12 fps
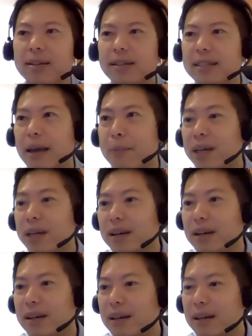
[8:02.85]
This
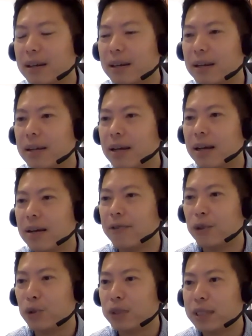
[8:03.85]
happened
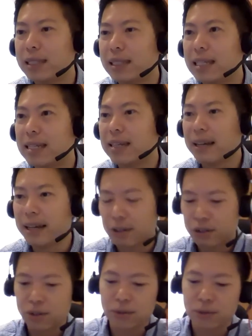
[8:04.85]
fortuitously. And
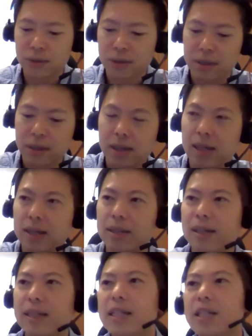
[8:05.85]
so
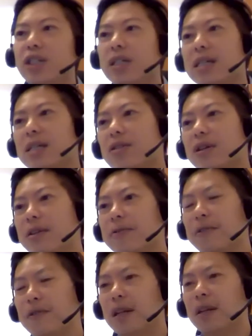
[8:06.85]
the learning journey is on
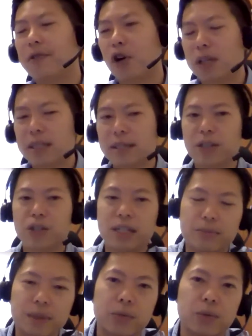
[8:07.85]
the 15th of August, and
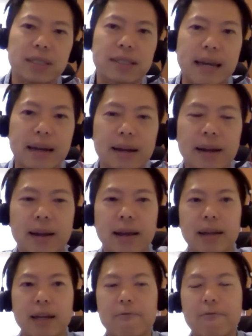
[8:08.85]
Jasmine will send
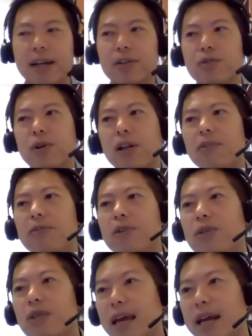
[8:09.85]
an invite to all of
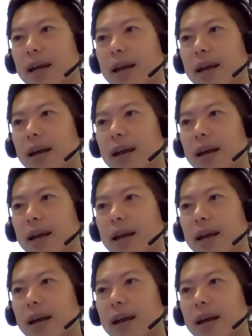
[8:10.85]
you then.